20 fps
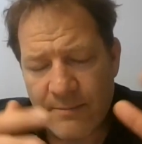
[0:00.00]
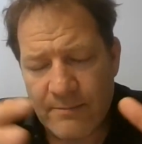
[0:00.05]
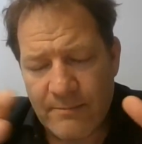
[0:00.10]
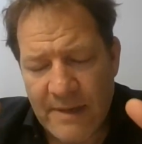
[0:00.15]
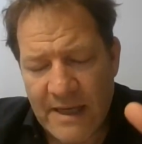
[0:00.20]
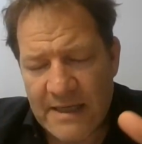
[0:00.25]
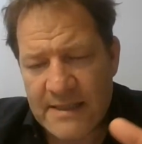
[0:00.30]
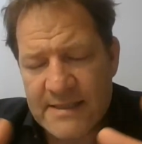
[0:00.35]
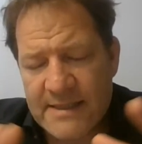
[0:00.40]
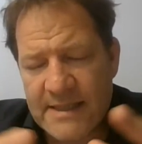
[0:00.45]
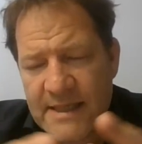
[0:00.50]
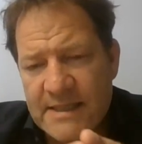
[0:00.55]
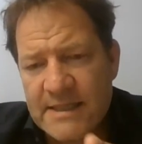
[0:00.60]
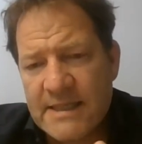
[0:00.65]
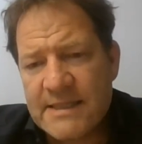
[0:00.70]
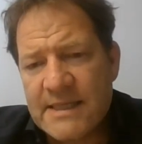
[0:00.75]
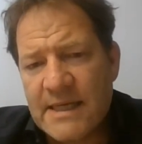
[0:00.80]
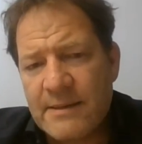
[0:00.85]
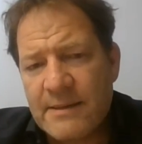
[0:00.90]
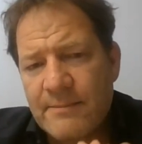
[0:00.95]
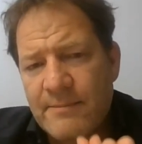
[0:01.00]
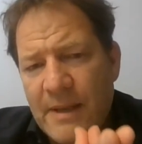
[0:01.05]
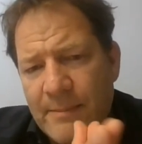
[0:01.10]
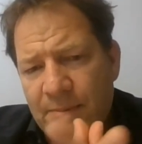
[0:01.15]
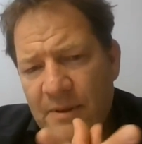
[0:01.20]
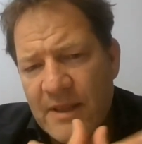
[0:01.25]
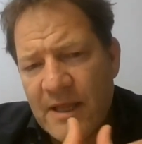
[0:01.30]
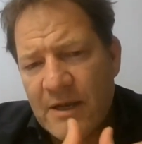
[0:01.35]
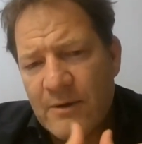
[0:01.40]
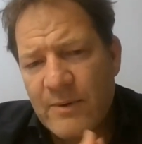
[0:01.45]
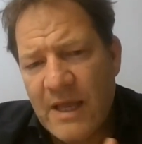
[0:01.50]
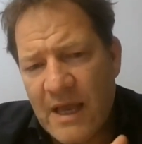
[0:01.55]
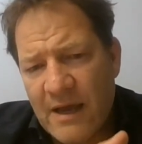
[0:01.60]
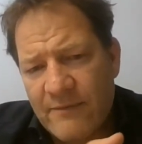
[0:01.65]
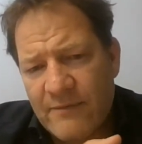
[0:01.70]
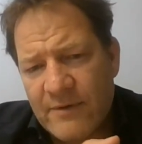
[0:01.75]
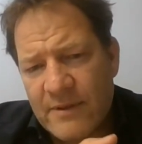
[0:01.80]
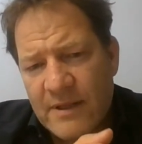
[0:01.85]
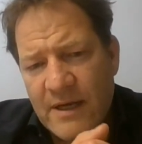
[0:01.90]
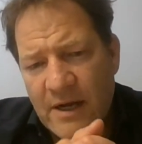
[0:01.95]
many cities and people that we
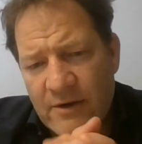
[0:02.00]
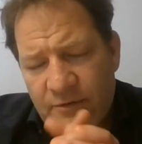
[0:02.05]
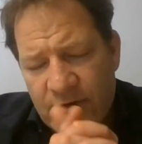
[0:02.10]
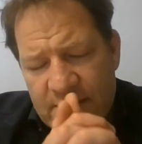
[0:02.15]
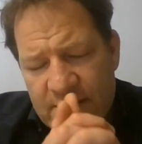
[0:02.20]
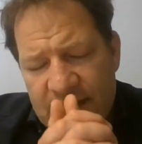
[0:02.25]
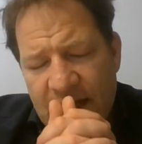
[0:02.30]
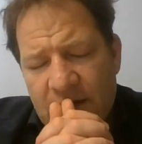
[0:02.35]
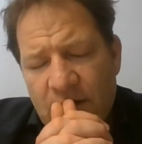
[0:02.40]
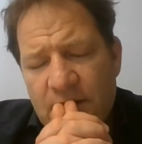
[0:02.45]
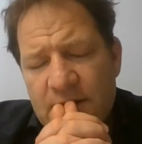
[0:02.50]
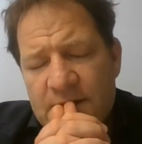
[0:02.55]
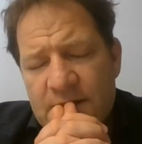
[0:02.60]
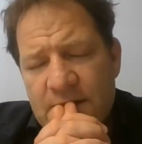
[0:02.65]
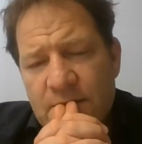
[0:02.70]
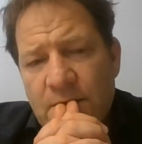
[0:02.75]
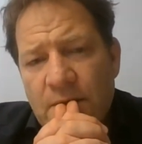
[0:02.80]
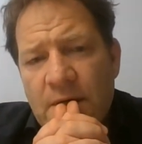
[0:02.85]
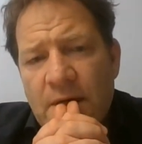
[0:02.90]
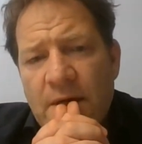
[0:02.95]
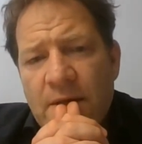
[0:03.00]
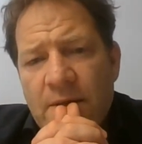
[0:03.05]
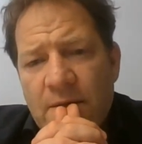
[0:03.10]
have in the countryside also.